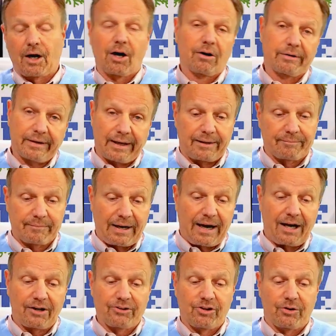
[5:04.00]
Okay,
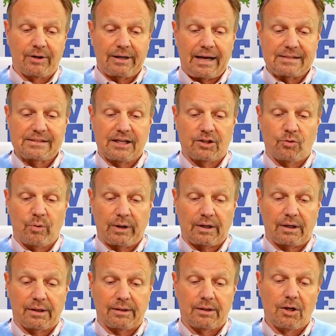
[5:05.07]
I'll do it, I said
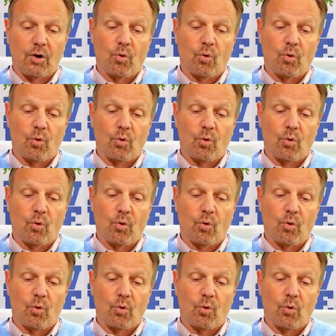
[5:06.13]
quickly.